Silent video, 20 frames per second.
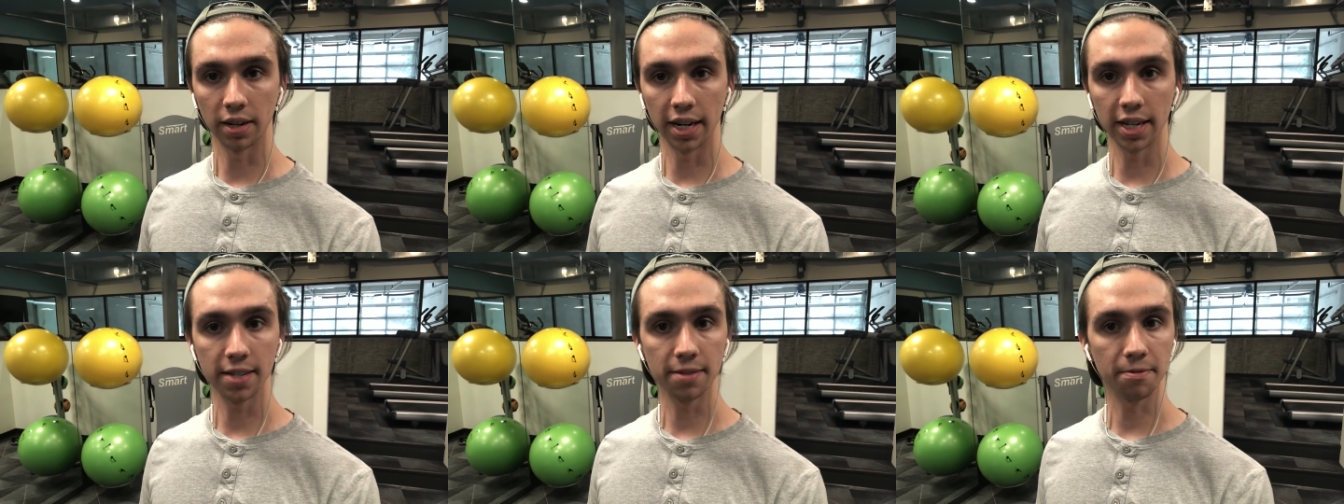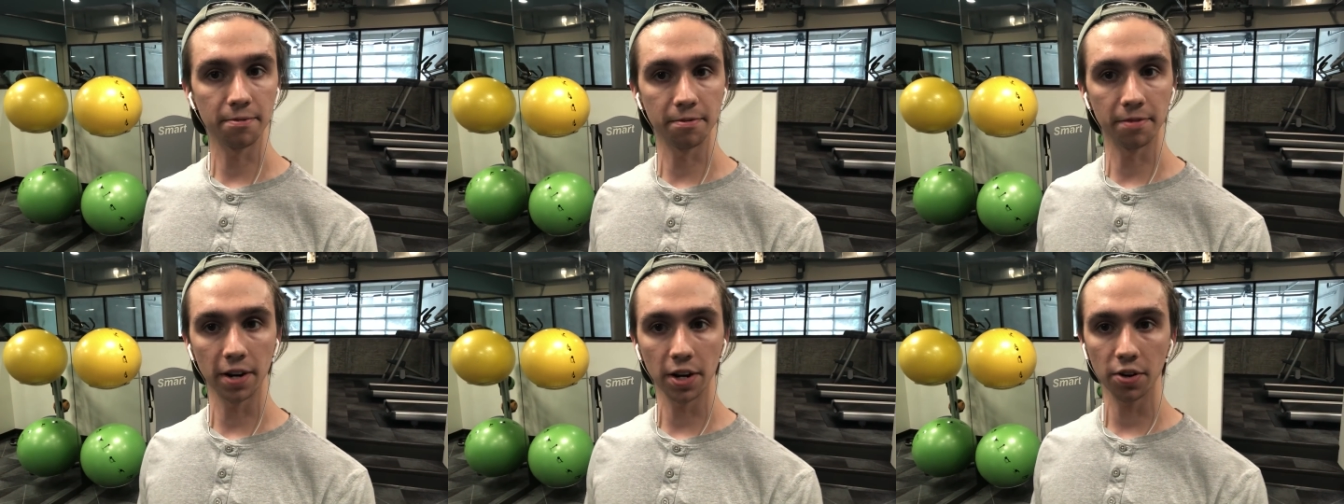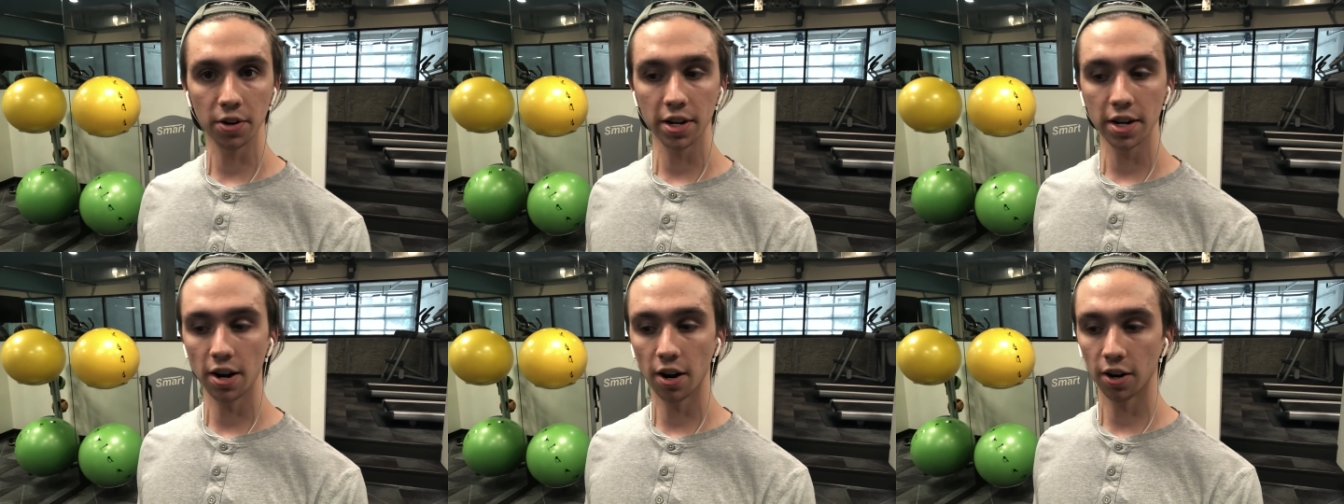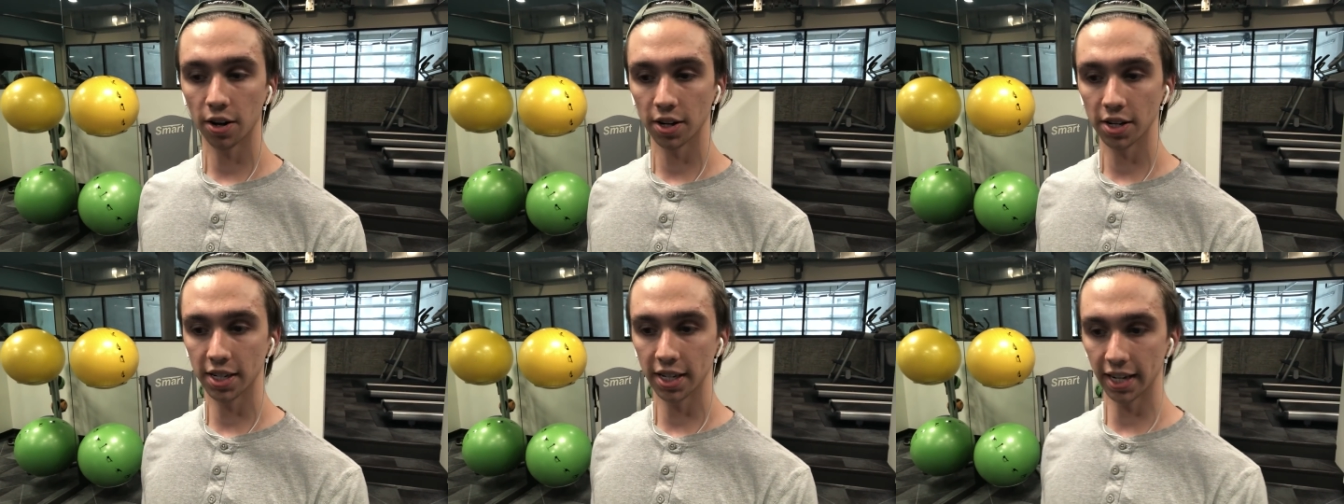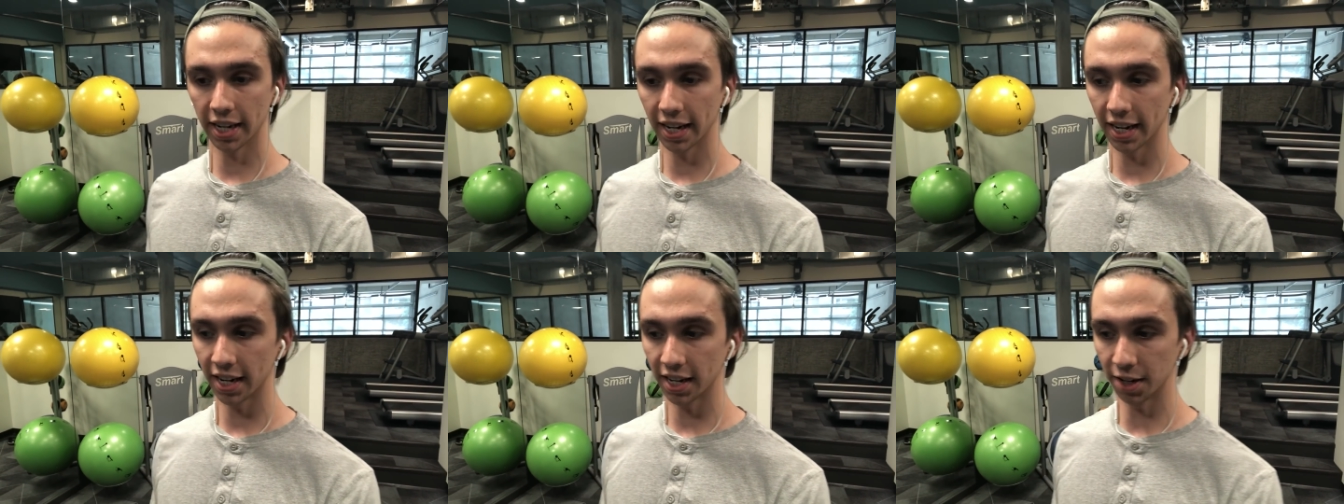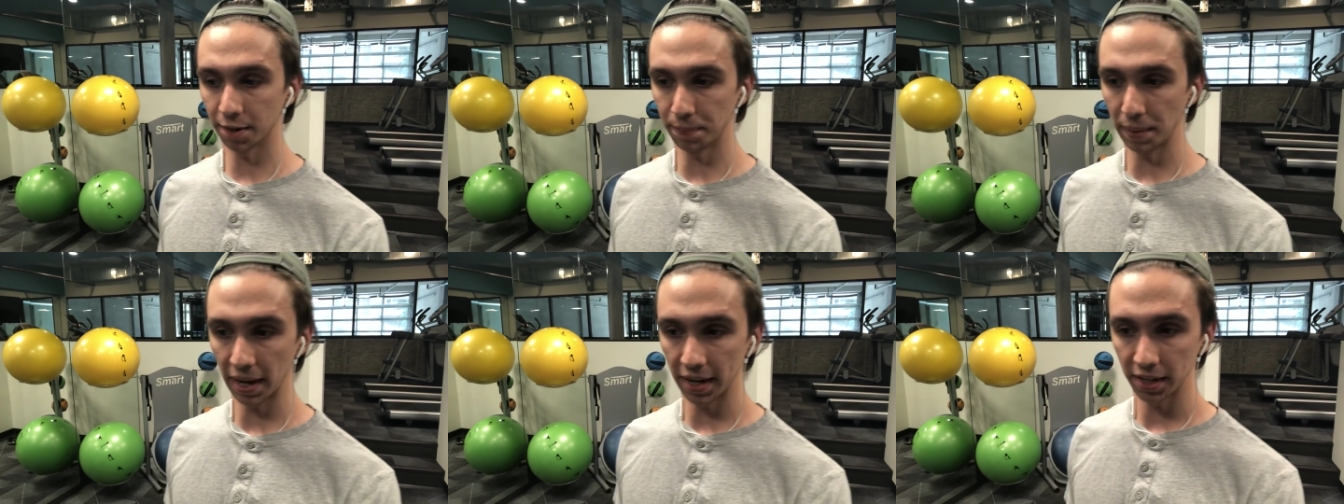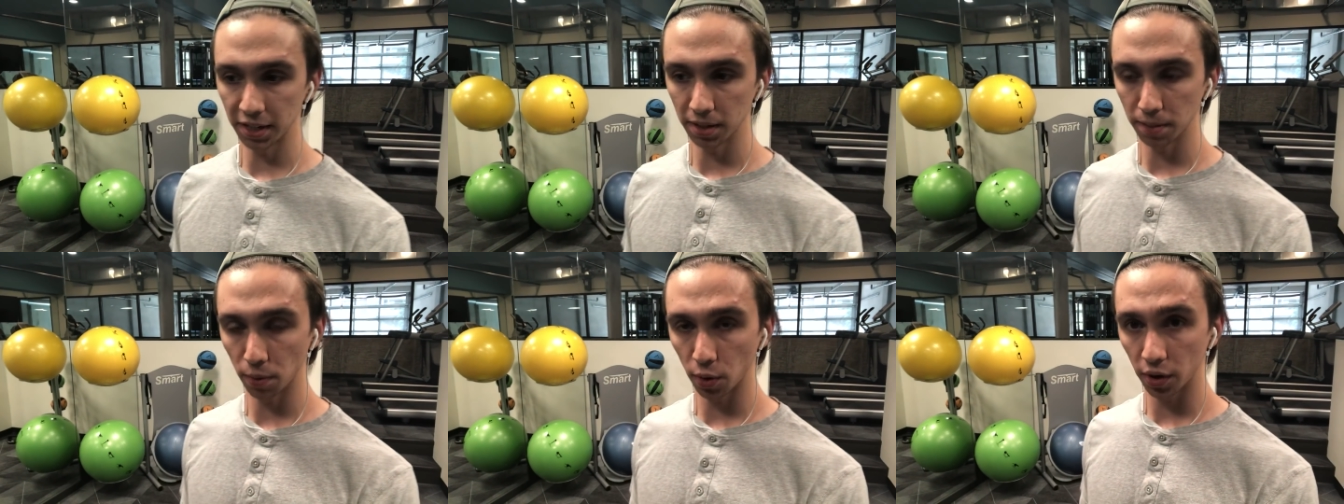It's very hard to get out of bed
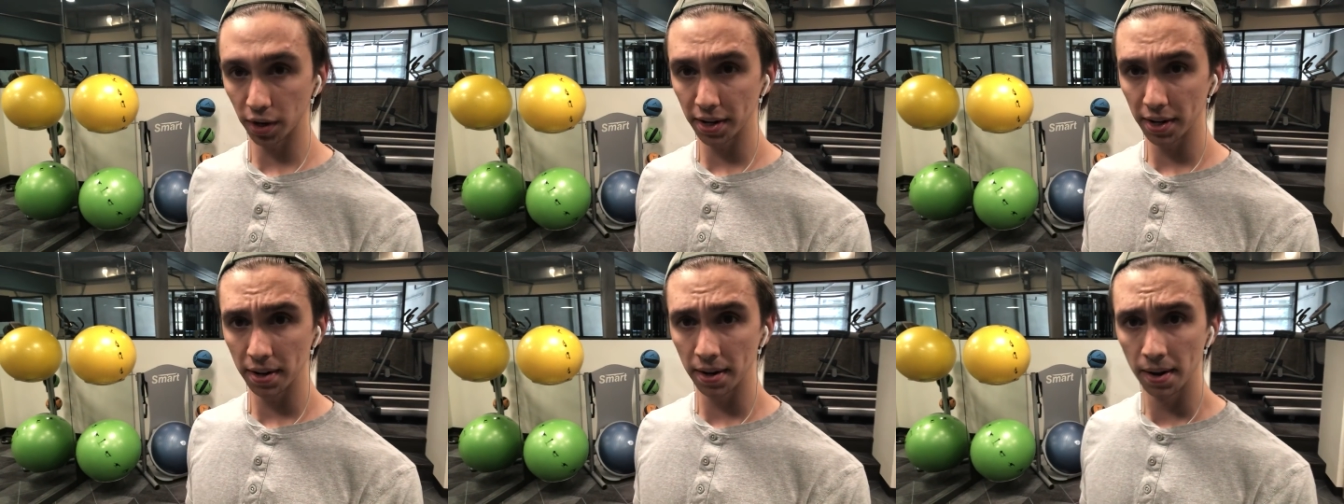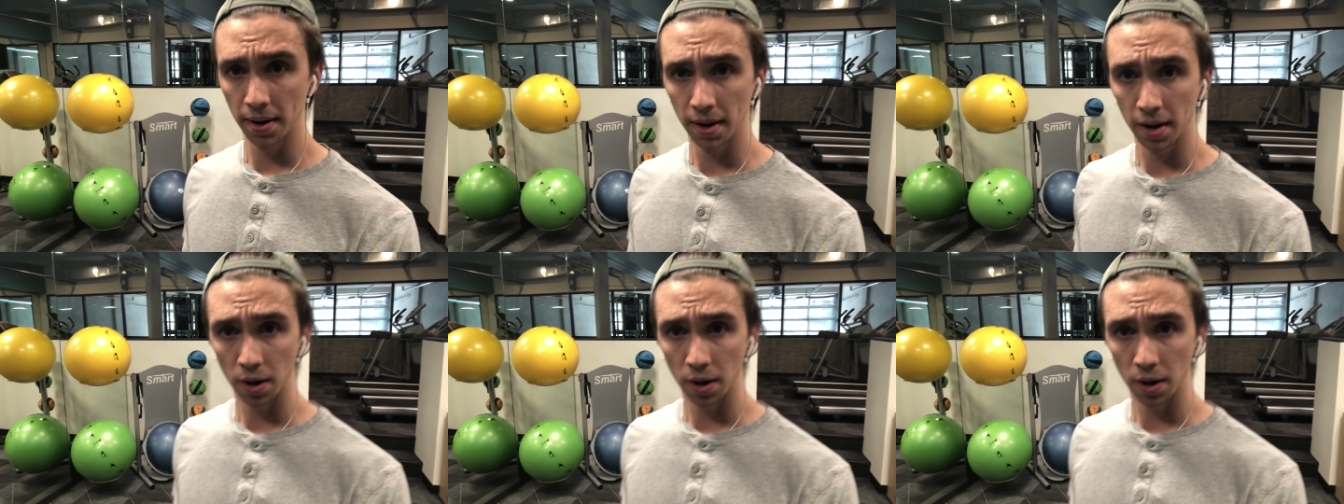in the morning